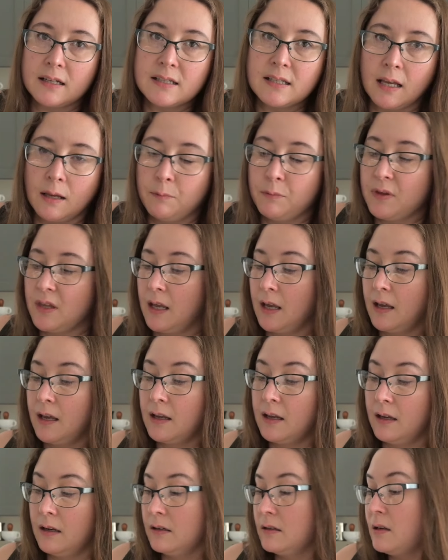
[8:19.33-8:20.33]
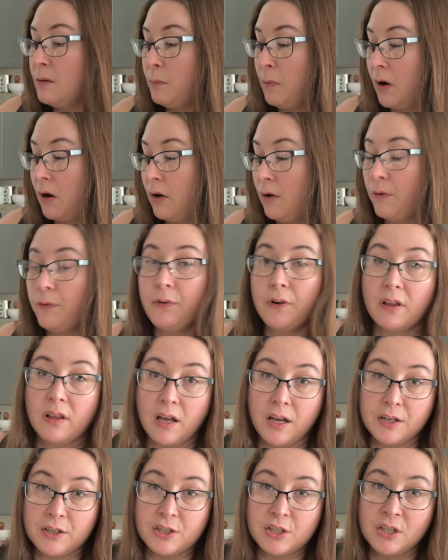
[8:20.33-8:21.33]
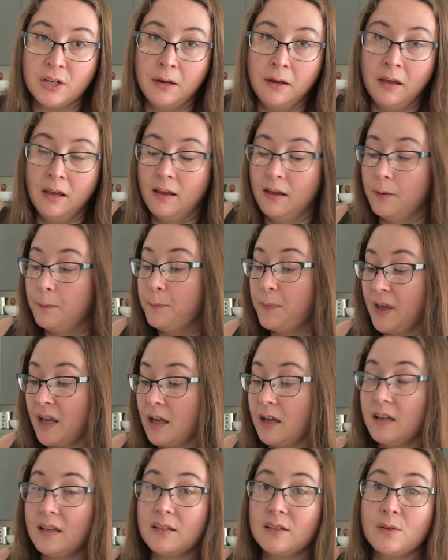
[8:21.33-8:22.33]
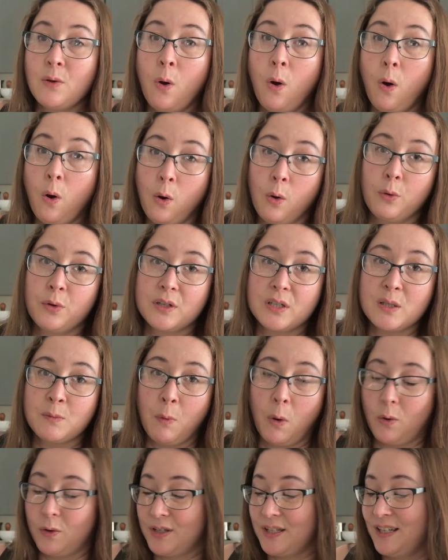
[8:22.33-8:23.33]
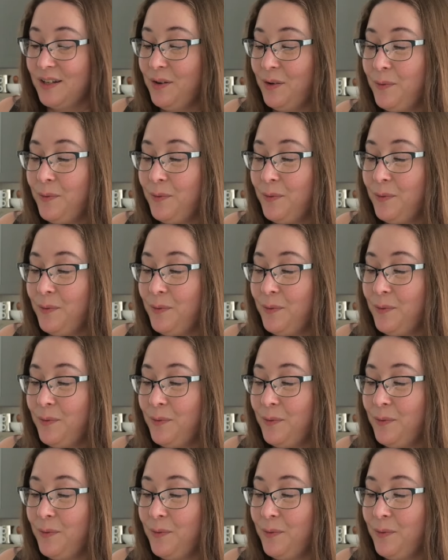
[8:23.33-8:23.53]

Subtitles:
same thing again tomorrow for lunch, because holy smokes,